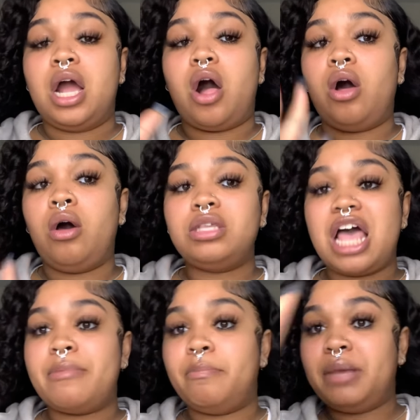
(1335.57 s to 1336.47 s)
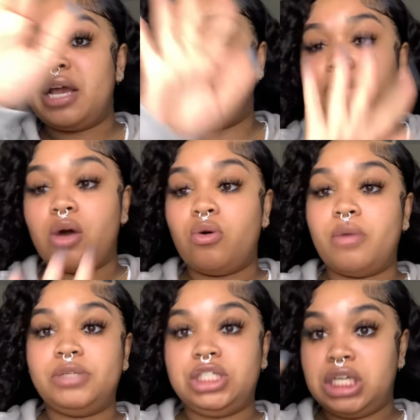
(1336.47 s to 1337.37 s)
all type of big blow
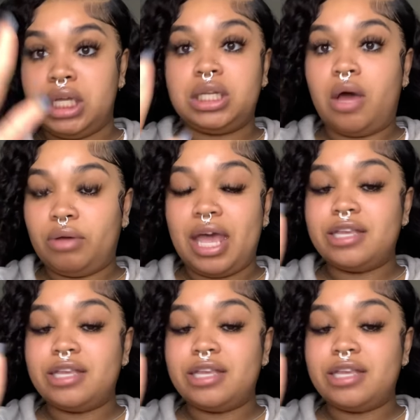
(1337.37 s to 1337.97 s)
up shit, okay?